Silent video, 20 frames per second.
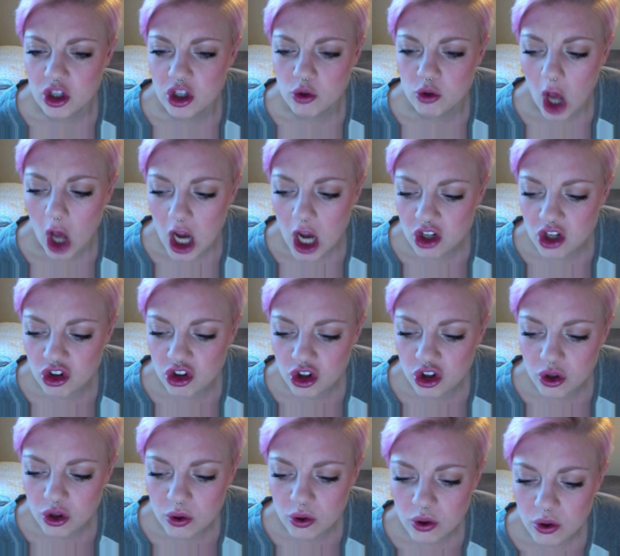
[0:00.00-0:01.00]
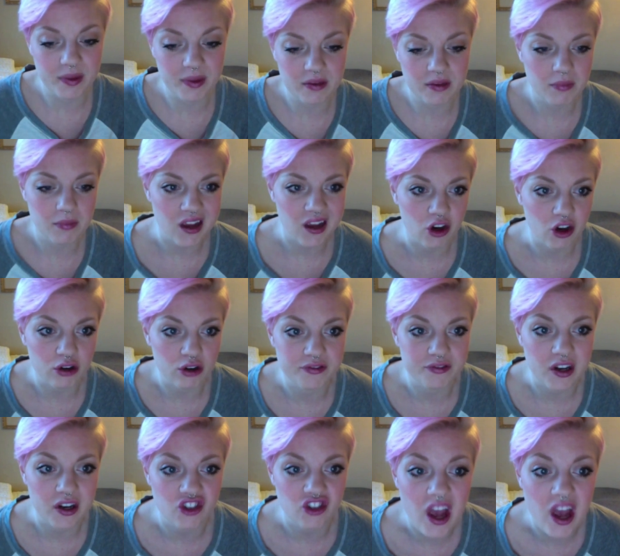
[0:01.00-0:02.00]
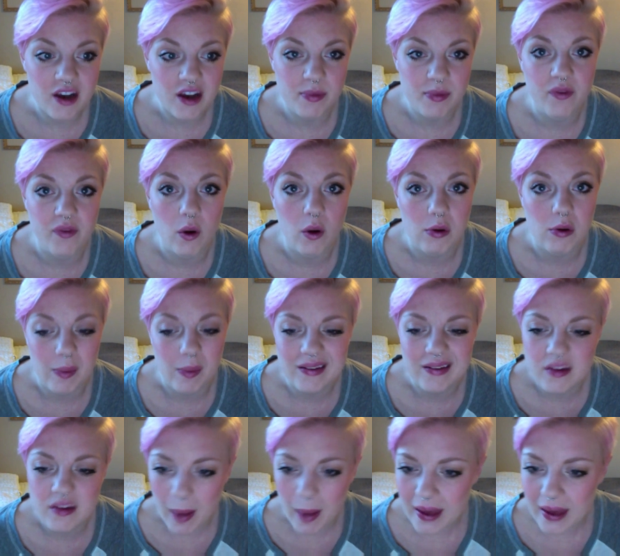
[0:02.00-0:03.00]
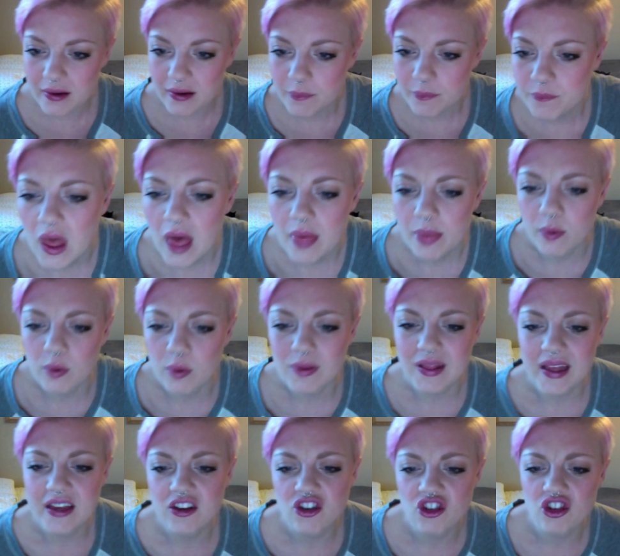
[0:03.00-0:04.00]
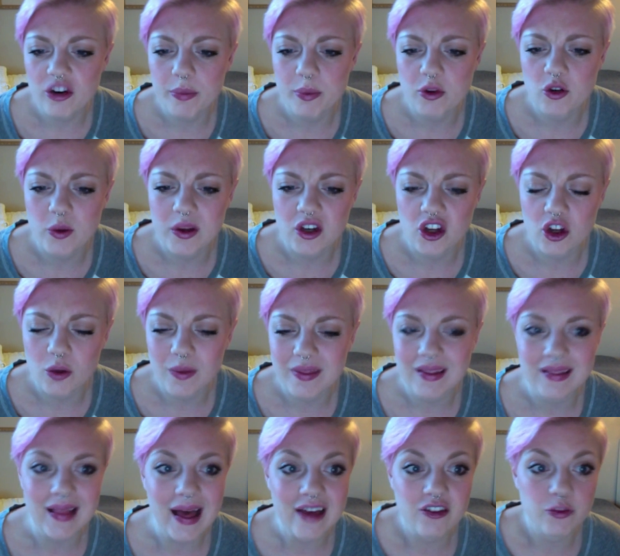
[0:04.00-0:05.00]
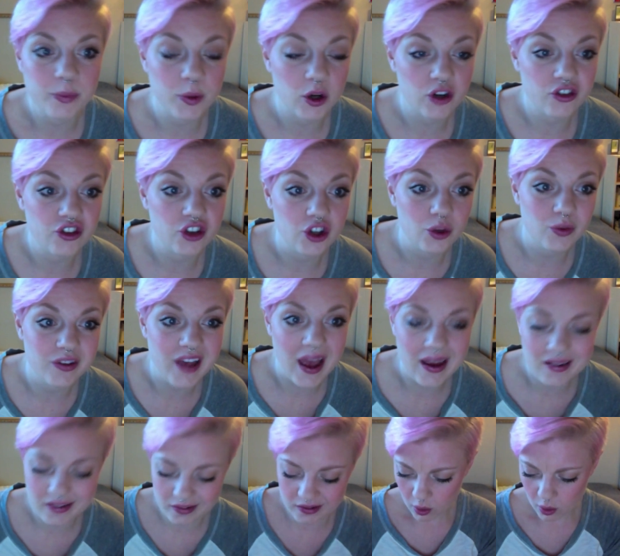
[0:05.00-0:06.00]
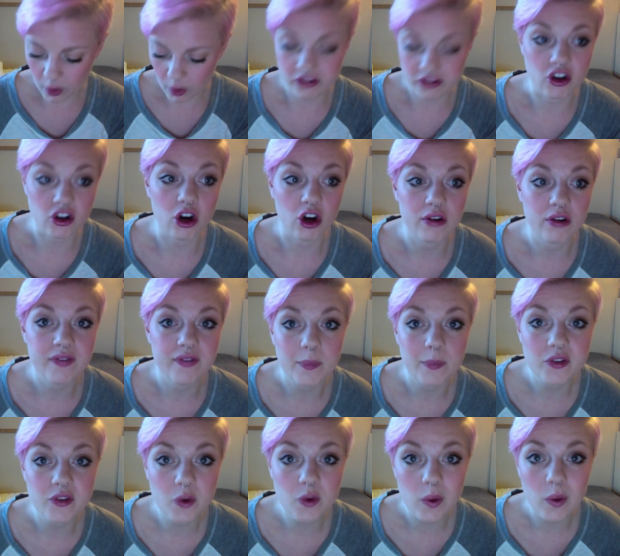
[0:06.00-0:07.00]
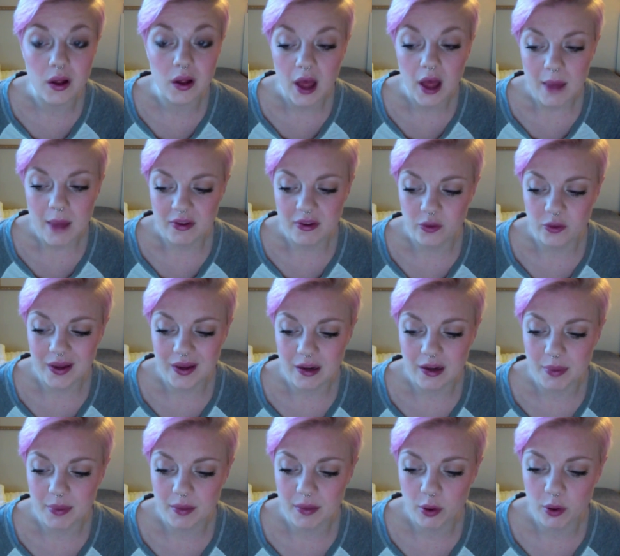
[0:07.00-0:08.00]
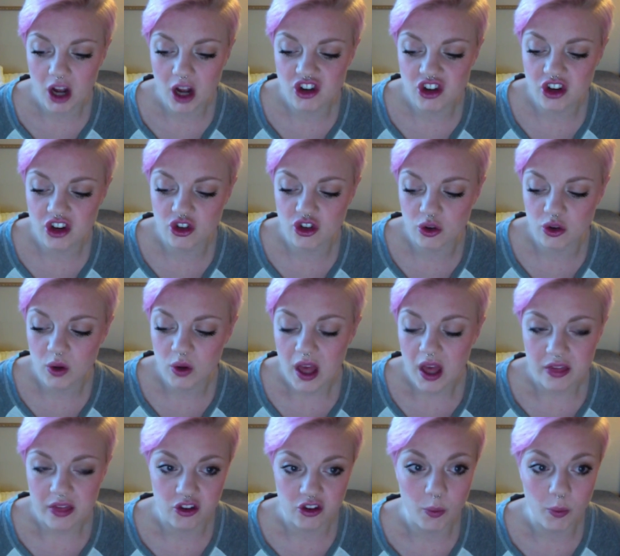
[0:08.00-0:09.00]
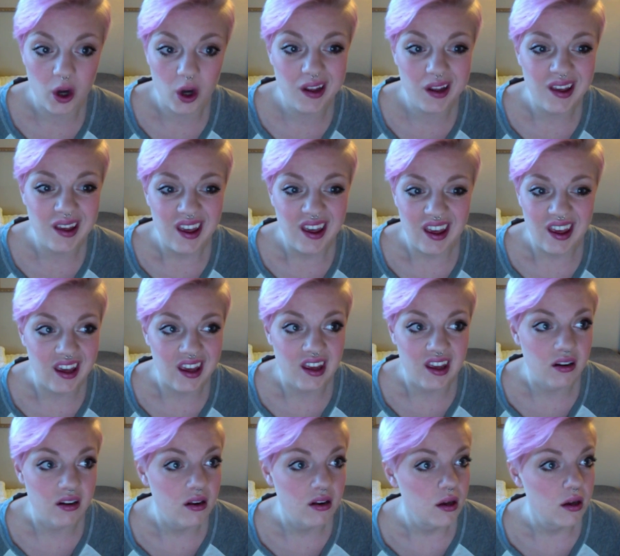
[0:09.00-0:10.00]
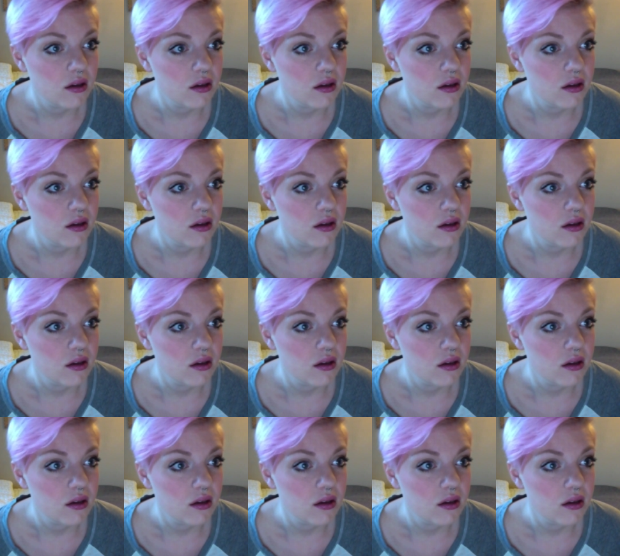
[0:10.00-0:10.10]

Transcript: you talked to, and my girlfriend Jack before we went to bed. The relationship between you and the last person you texted was a girl from school because we had a big project due this morning in